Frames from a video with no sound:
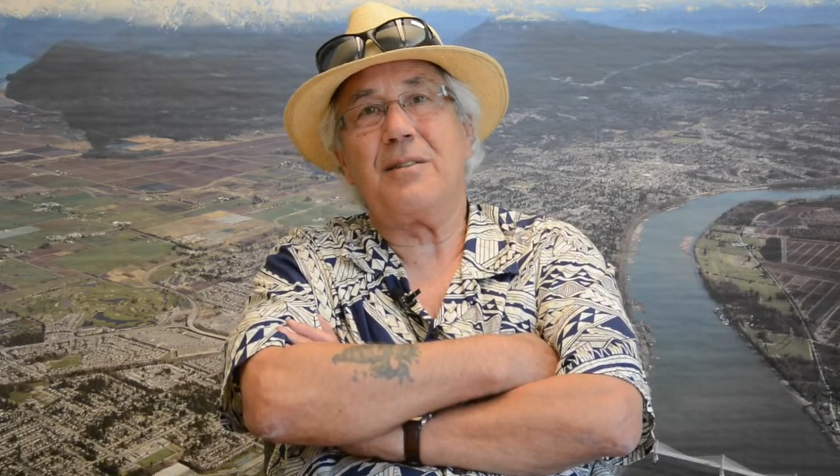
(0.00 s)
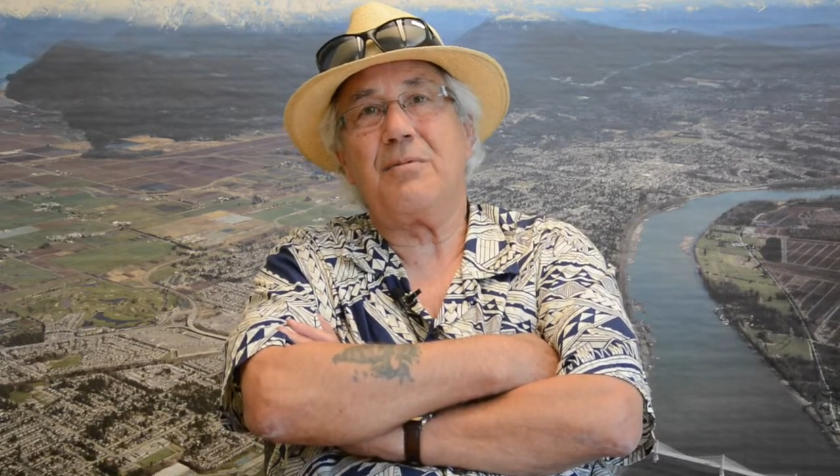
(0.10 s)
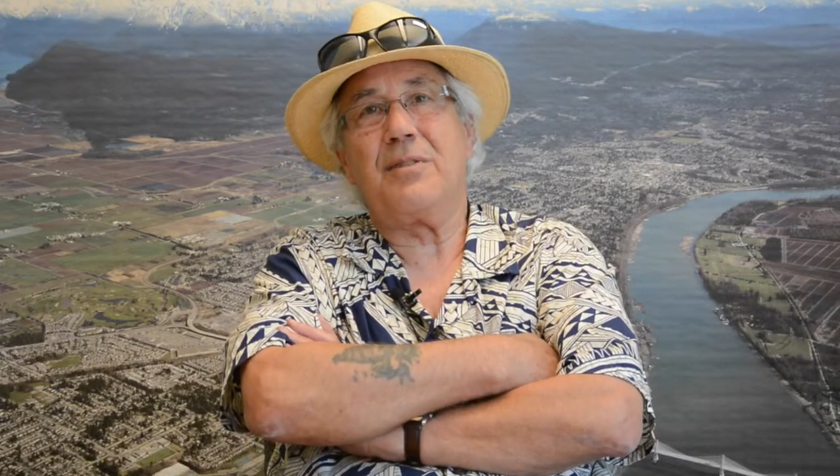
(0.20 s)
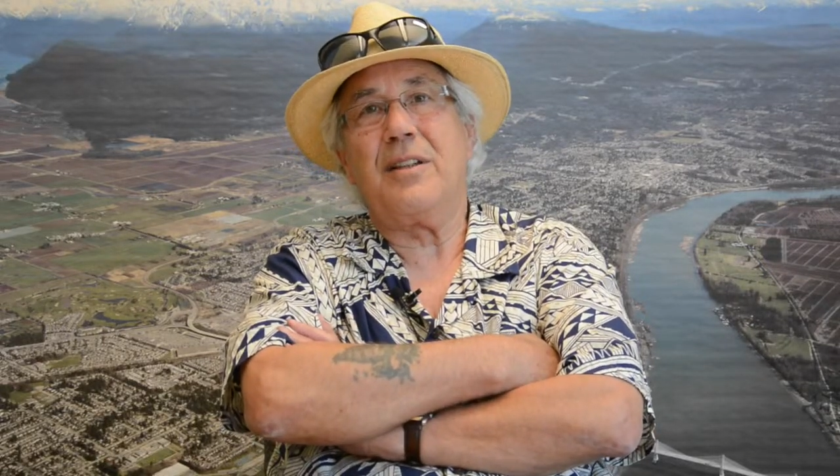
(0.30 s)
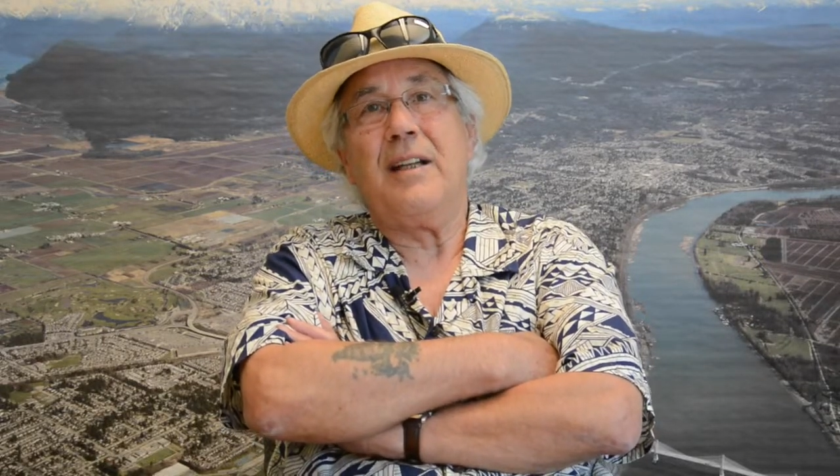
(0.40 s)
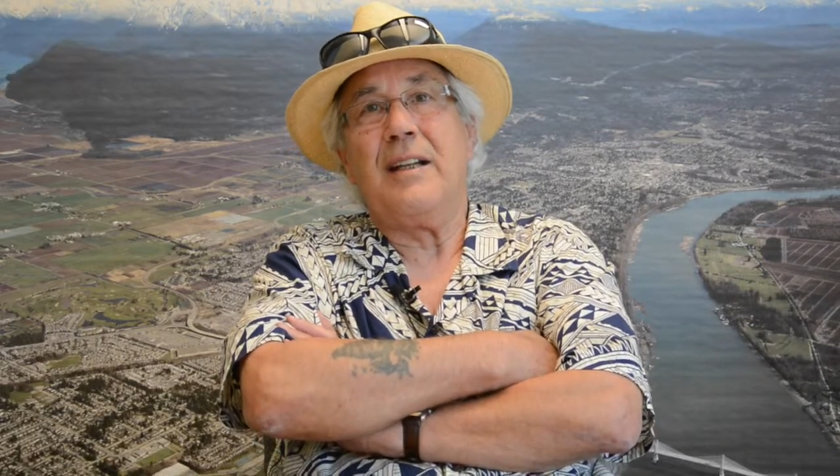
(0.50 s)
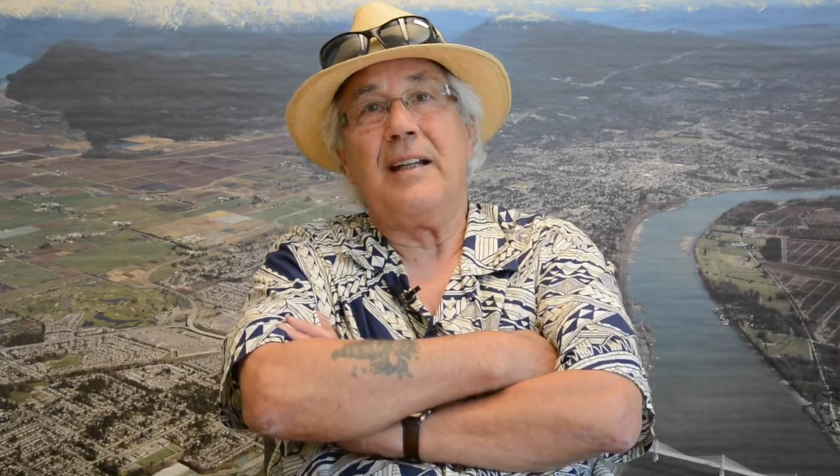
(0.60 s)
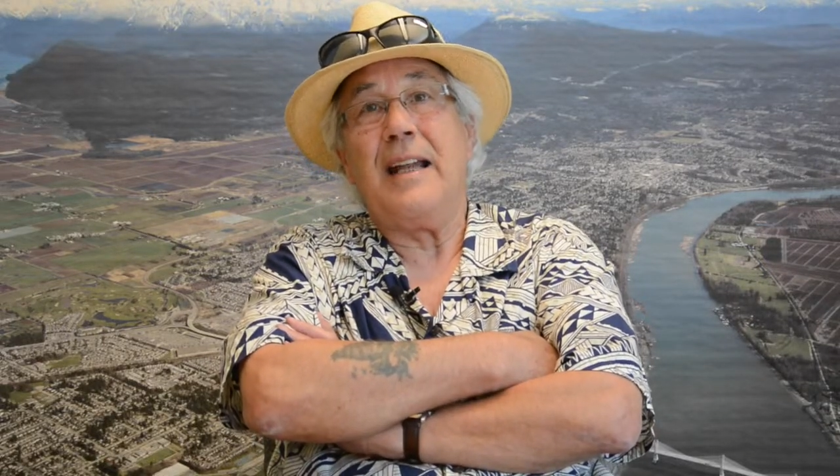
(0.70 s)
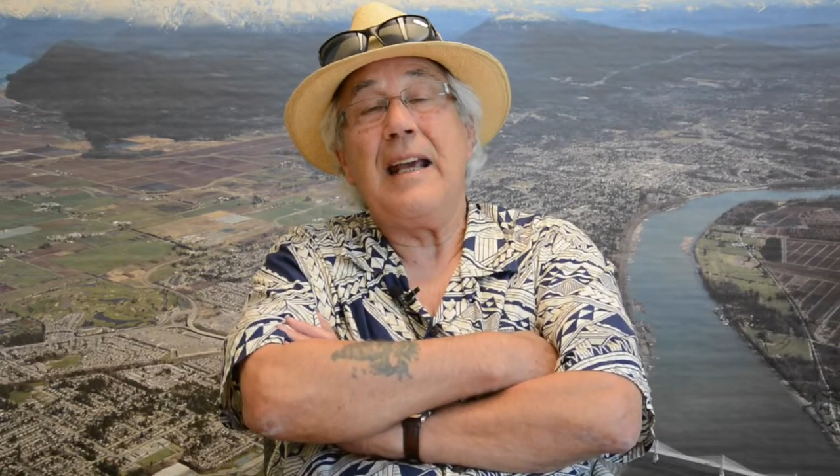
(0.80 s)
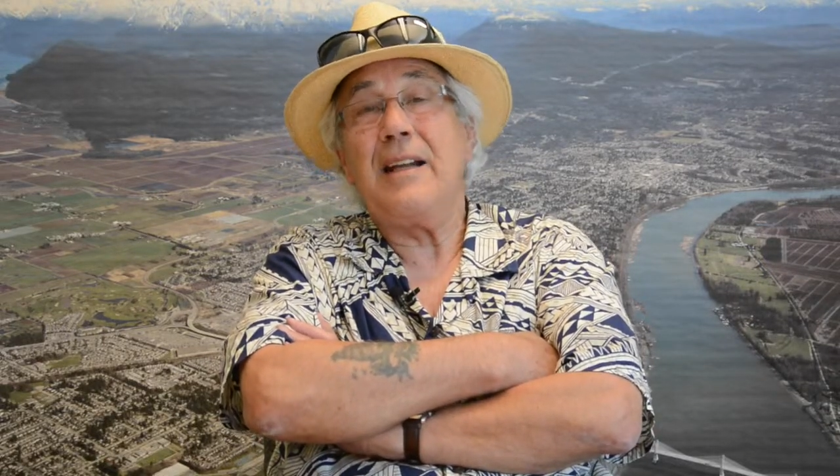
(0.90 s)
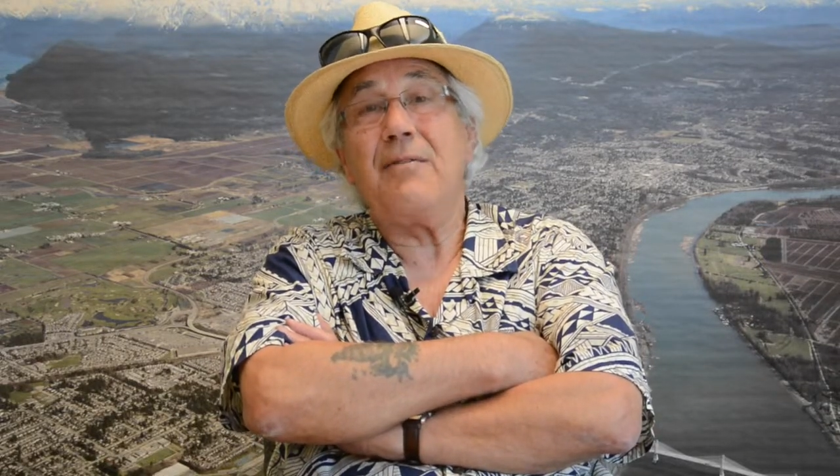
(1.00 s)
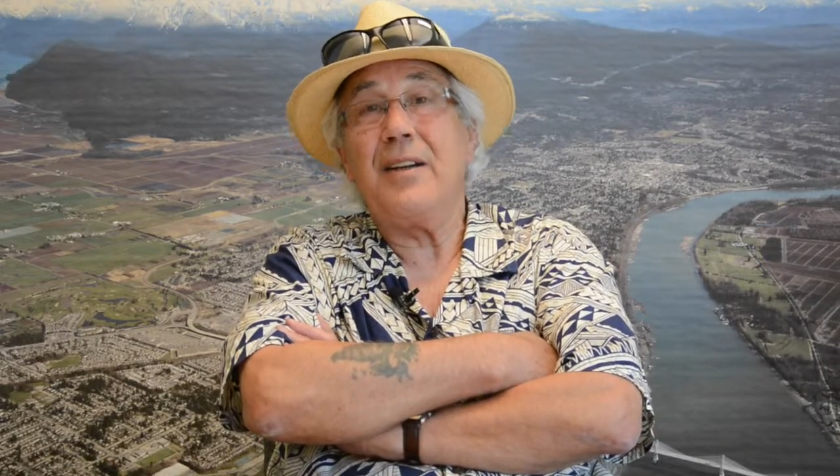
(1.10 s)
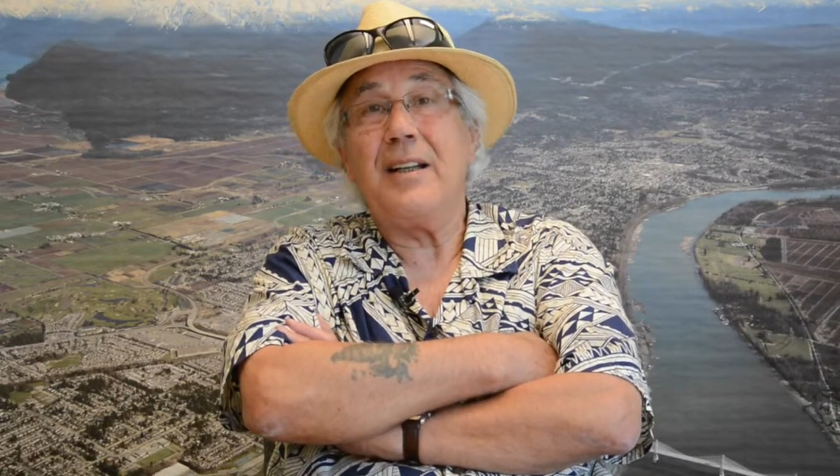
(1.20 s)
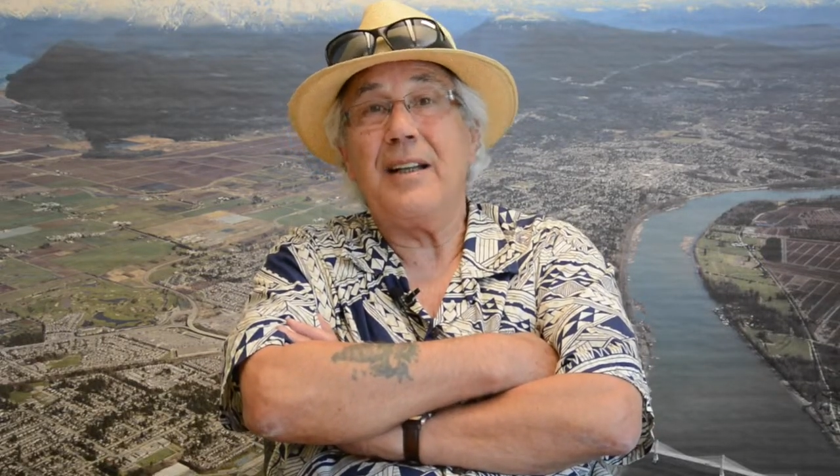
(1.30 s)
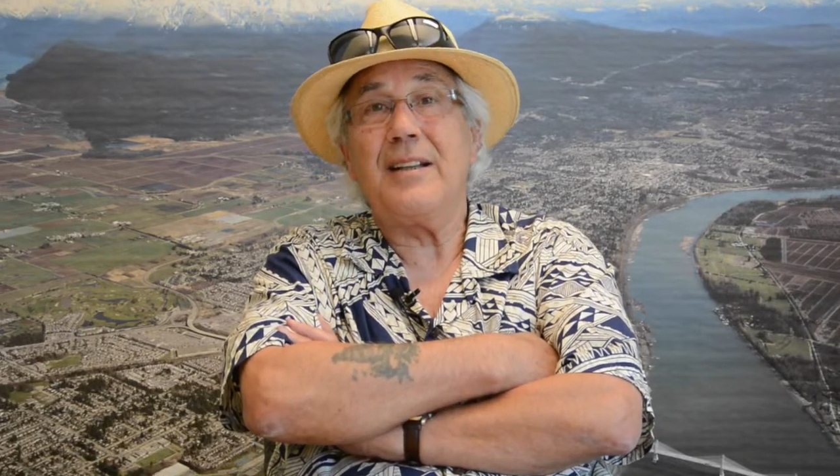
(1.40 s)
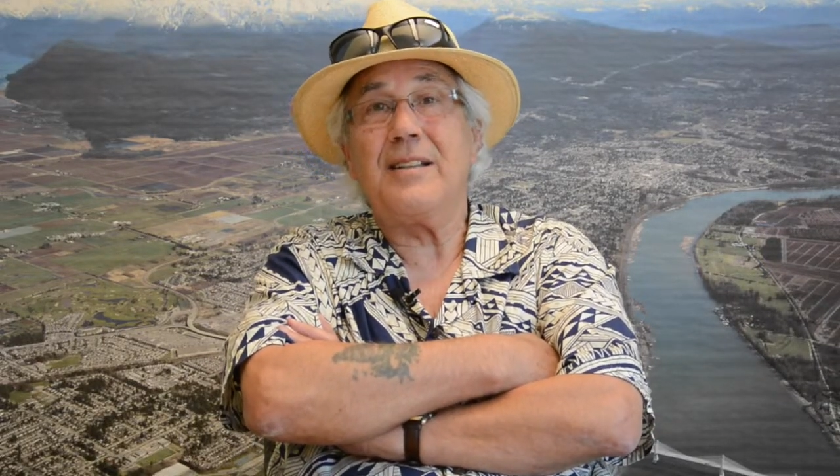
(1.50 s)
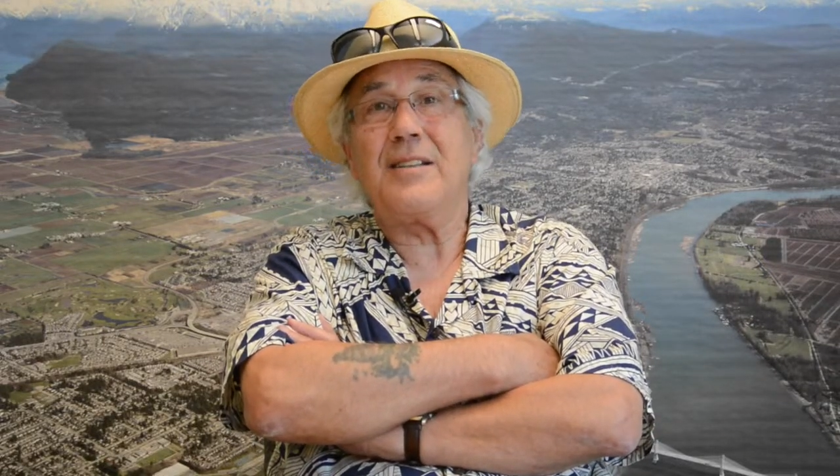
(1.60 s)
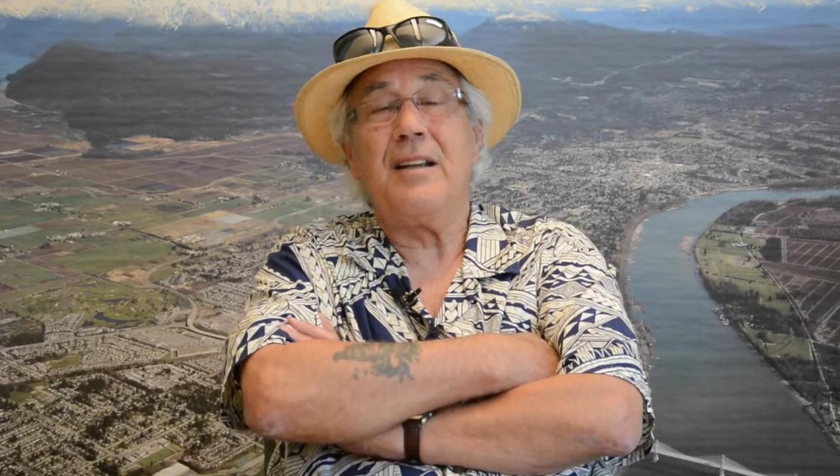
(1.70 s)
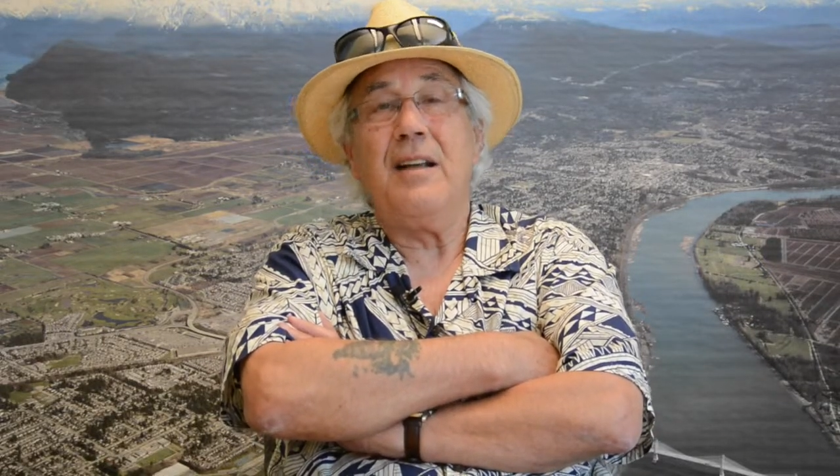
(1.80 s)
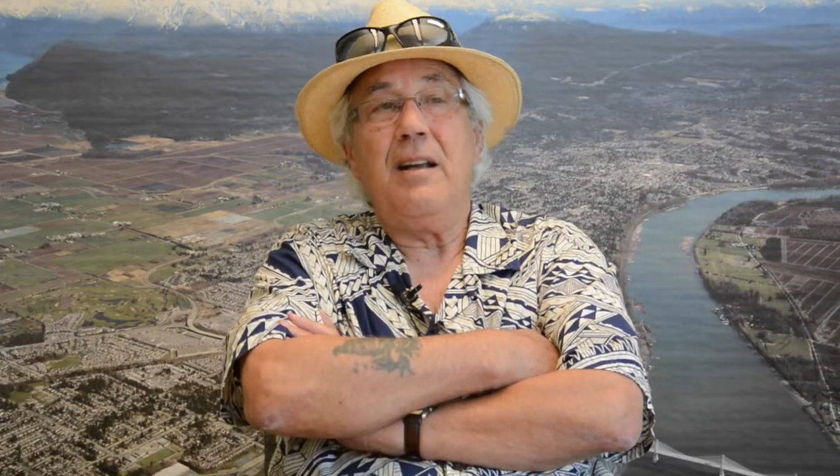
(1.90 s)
there was Native Indians.